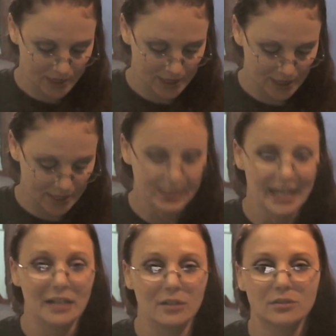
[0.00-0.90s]
be sitting in the
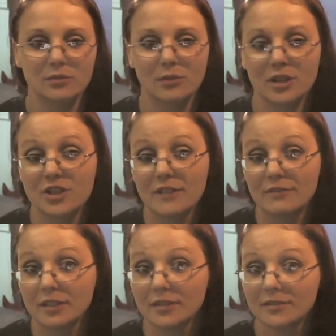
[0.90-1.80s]
house watching
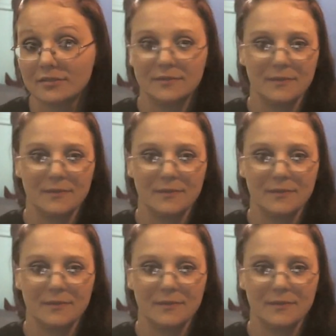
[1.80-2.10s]
Netflix.